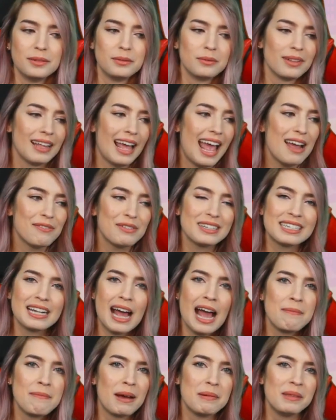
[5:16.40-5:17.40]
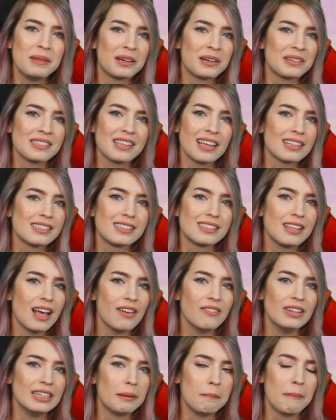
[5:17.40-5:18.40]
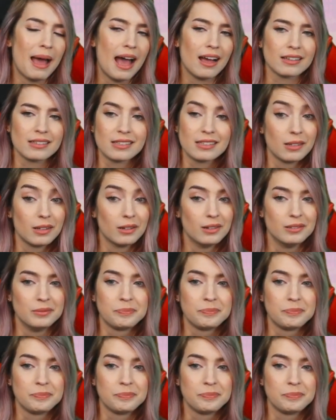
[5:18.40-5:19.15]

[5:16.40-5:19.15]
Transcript: every time I'm there, it's like 70 max, so.